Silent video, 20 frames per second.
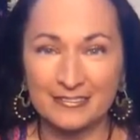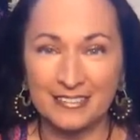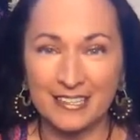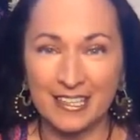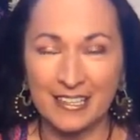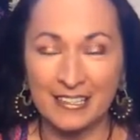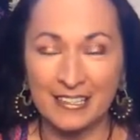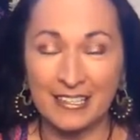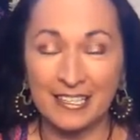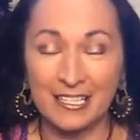
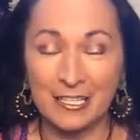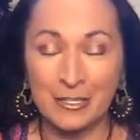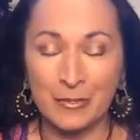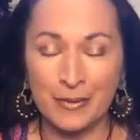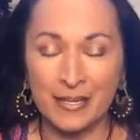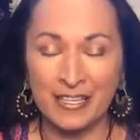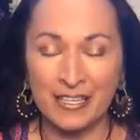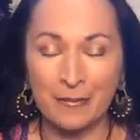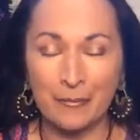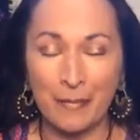And it has
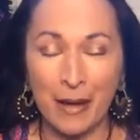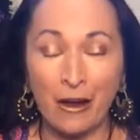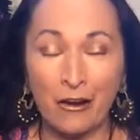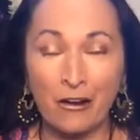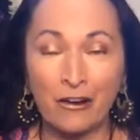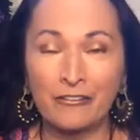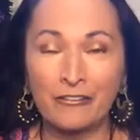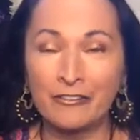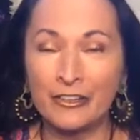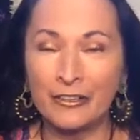been a
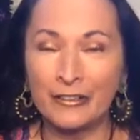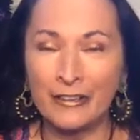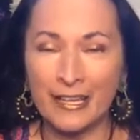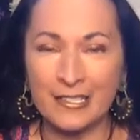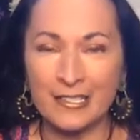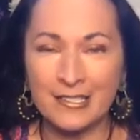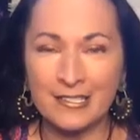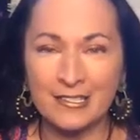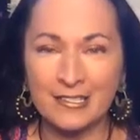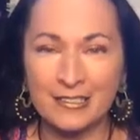powerful
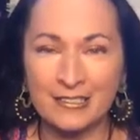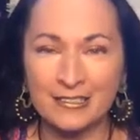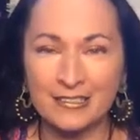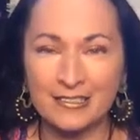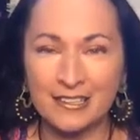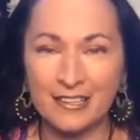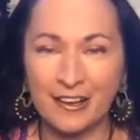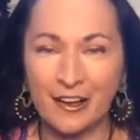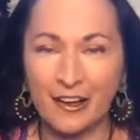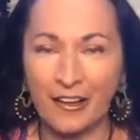lesson
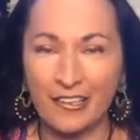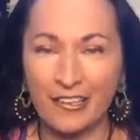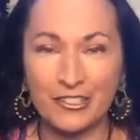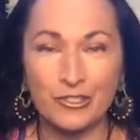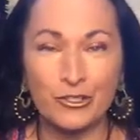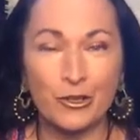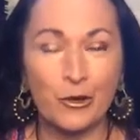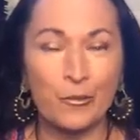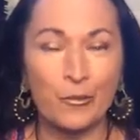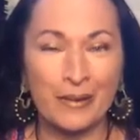on
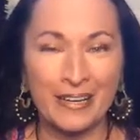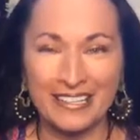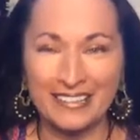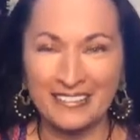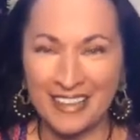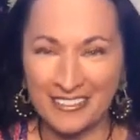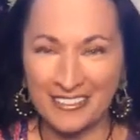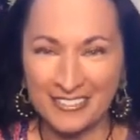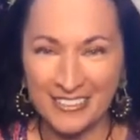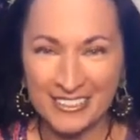so many
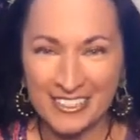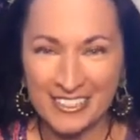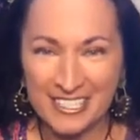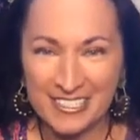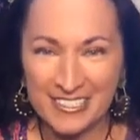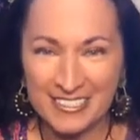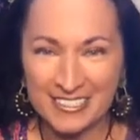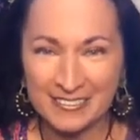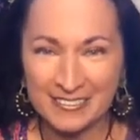levels.